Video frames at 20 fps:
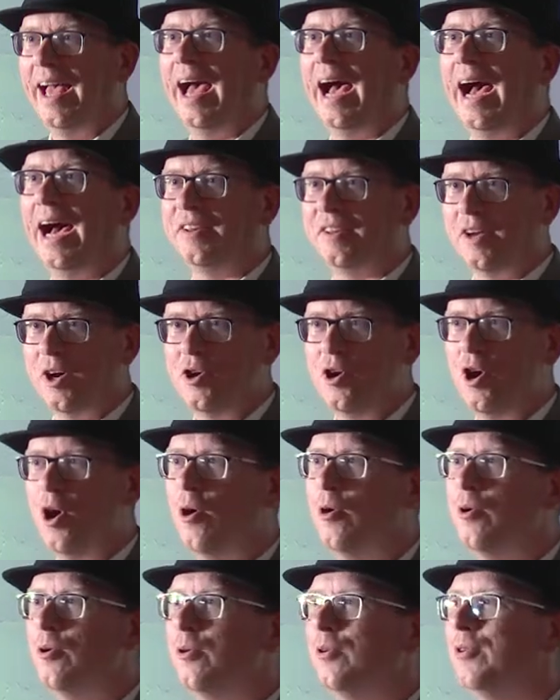As I
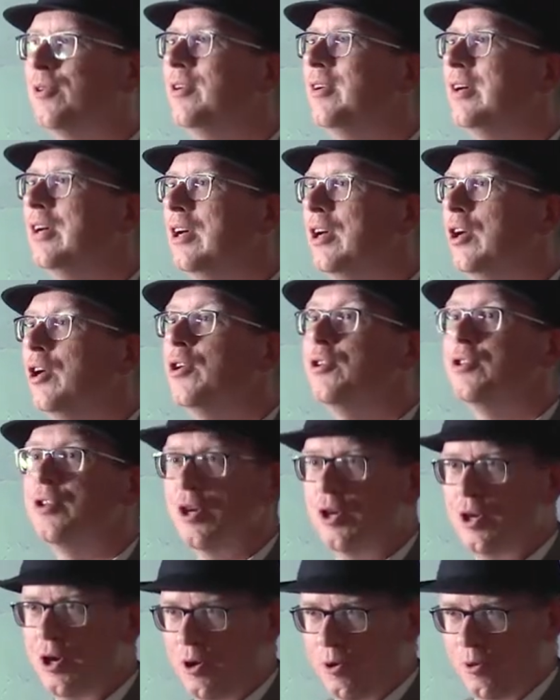know, do
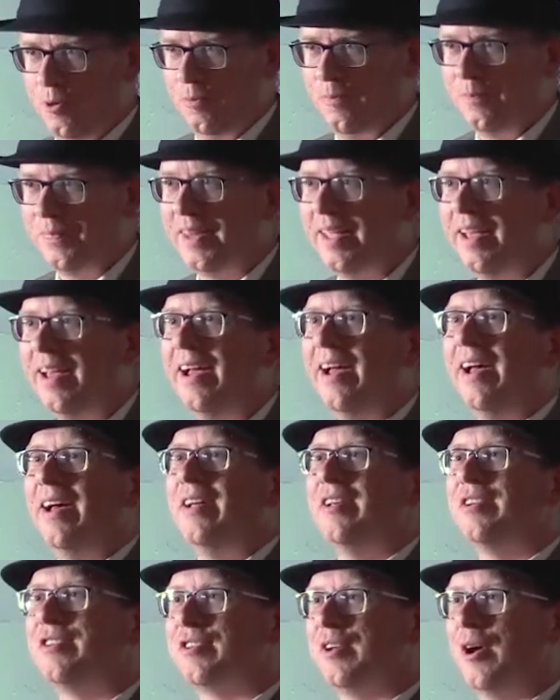you?
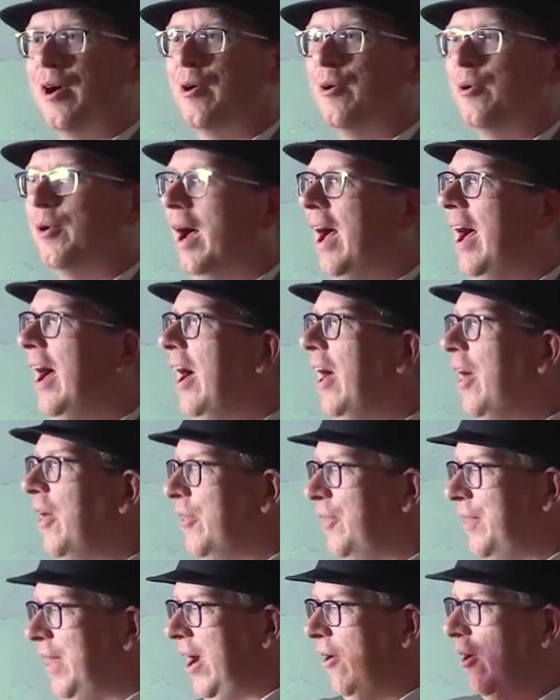So
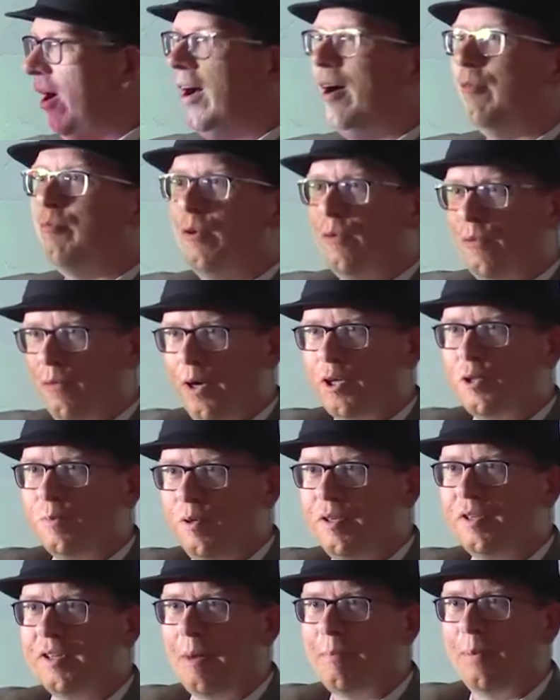uh, there are
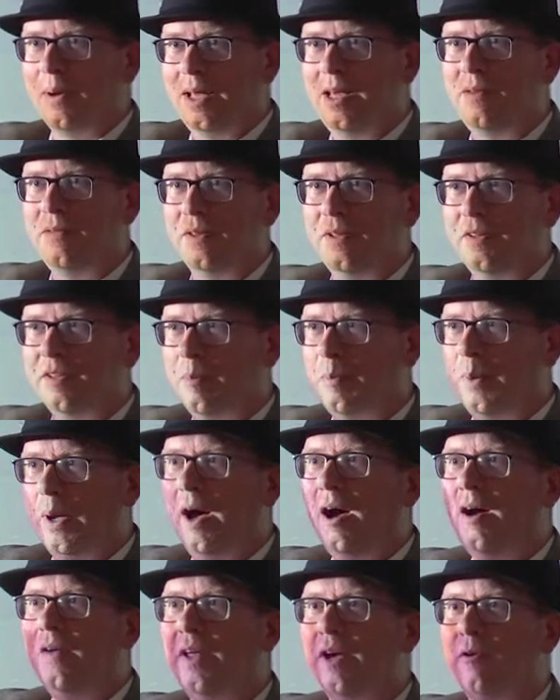refreshments, I believe. There's a
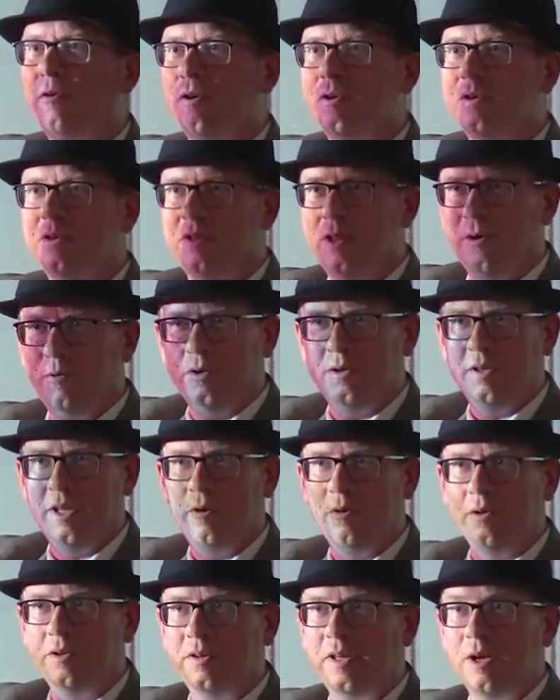bar, there are, there, are,
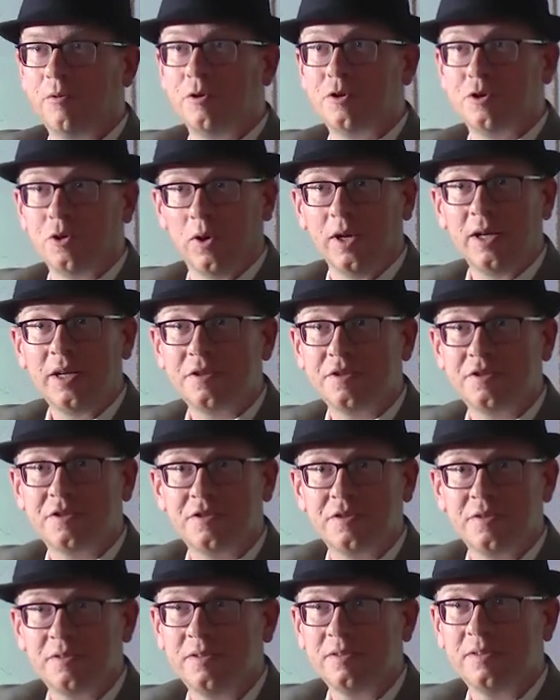there, are, there are
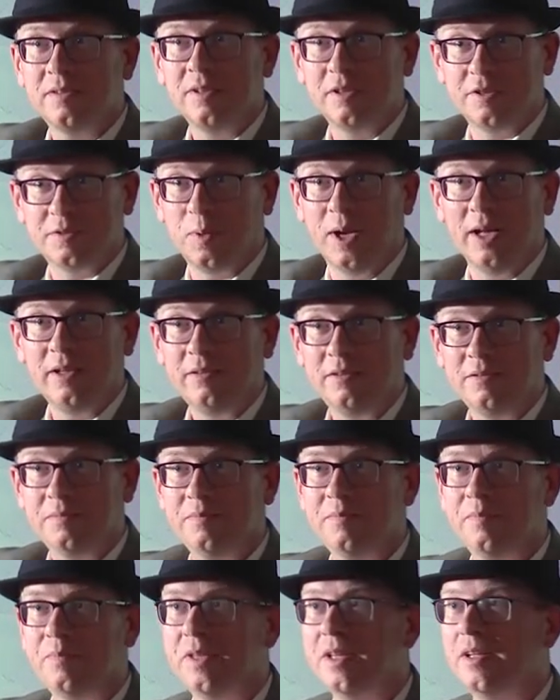toilets as well,